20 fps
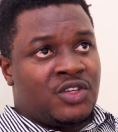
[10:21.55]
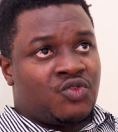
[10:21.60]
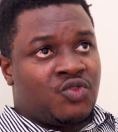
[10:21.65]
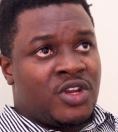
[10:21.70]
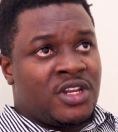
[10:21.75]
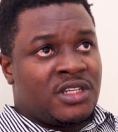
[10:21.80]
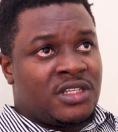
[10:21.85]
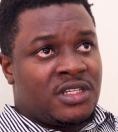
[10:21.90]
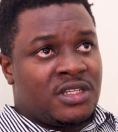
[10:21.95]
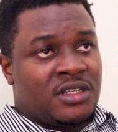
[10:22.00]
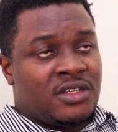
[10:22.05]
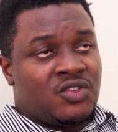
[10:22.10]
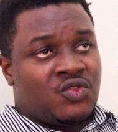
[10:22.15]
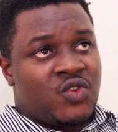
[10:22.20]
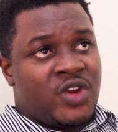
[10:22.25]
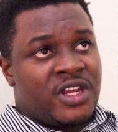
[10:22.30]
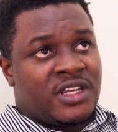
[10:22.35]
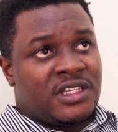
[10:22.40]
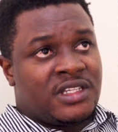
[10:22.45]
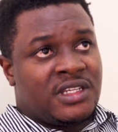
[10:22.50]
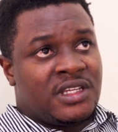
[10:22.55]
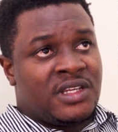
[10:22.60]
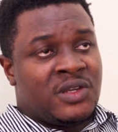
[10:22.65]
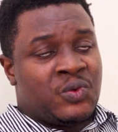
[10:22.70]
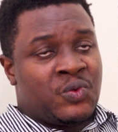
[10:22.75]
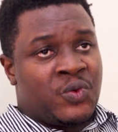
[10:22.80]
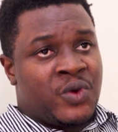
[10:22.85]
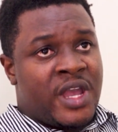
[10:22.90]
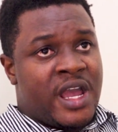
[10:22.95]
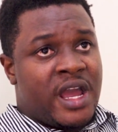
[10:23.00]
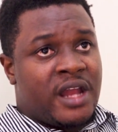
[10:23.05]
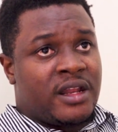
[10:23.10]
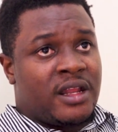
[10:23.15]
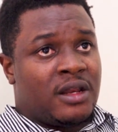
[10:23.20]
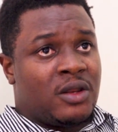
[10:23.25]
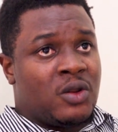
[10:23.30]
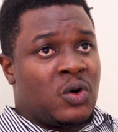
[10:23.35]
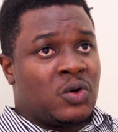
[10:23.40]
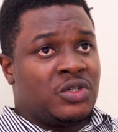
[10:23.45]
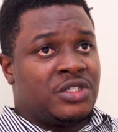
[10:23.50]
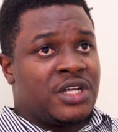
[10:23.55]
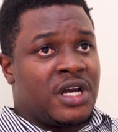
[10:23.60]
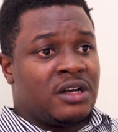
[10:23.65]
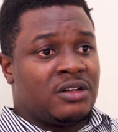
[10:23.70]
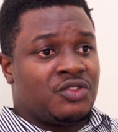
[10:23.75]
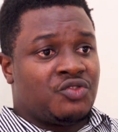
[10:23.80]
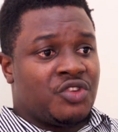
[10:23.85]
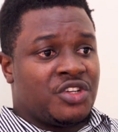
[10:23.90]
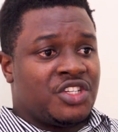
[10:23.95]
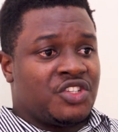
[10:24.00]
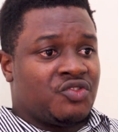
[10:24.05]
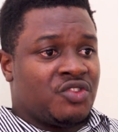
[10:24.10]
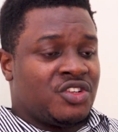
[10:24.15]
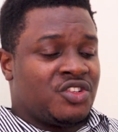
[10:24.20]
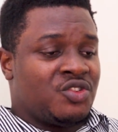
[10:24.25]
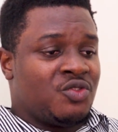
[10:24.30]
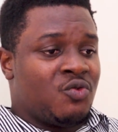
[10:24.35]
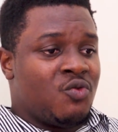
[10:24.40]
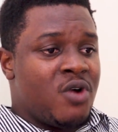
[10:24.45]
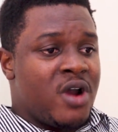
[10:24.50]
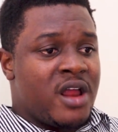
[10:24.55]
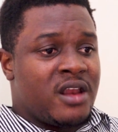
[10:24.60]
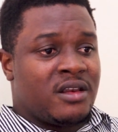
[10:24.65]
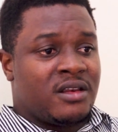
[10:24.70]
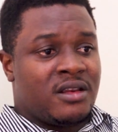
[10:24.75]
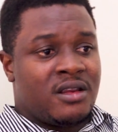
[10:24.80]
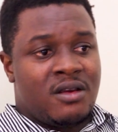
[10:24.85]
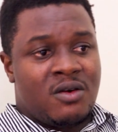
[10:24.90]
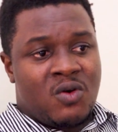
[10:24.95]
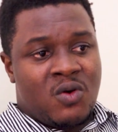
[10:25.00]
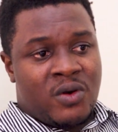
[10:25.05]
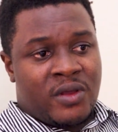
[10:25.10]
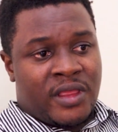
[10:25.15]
2020 we are under lockdown, 2021